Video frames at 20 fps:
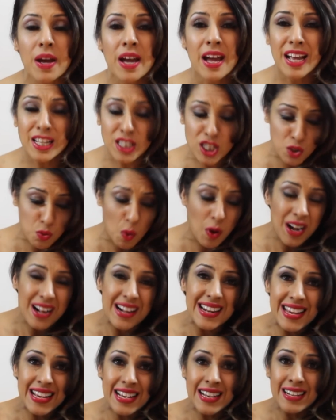It's just one
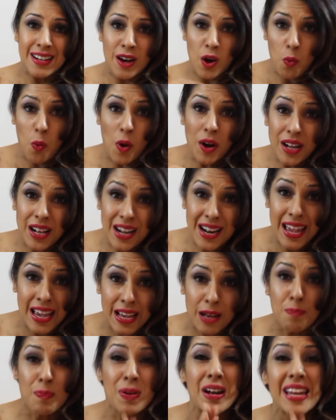click,
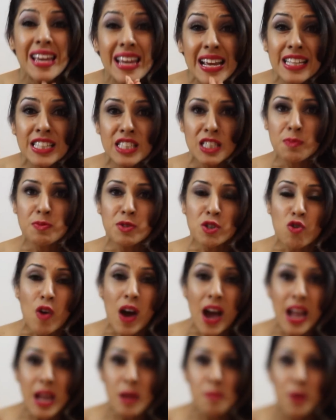please
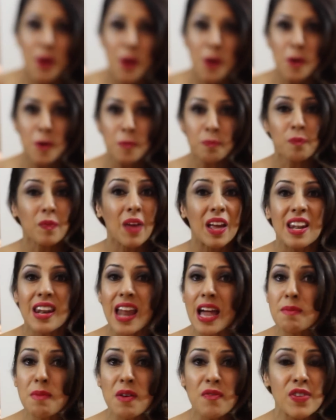subscribe. And
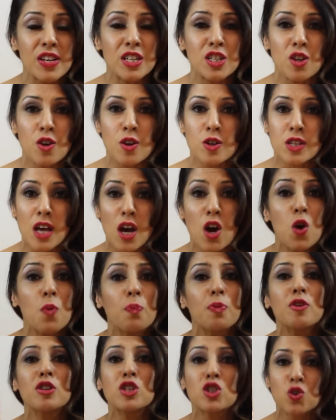like my videos, I hope
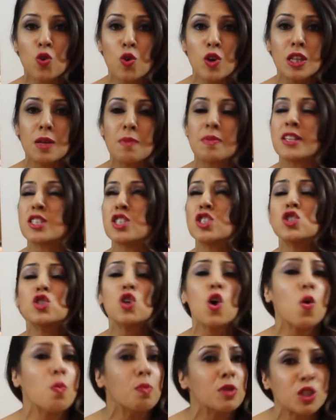you're enjoying them. There's
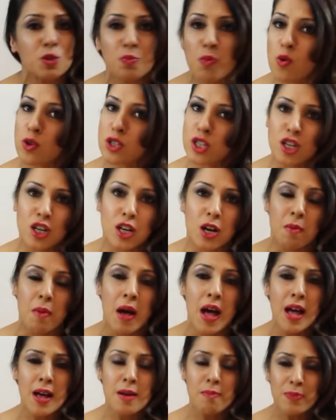so much more to come.
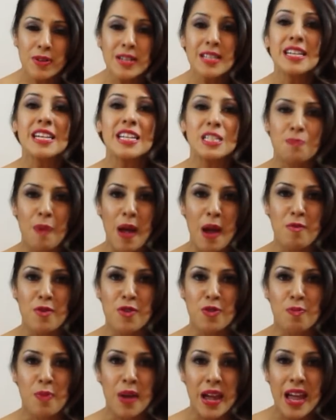Please bear
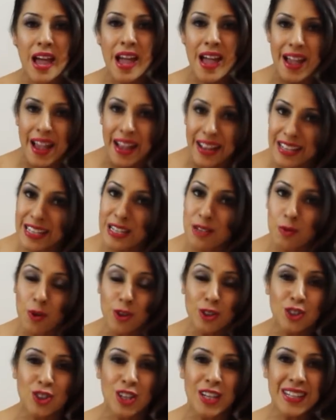with me and keep
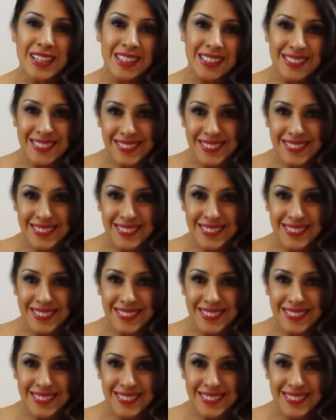watching.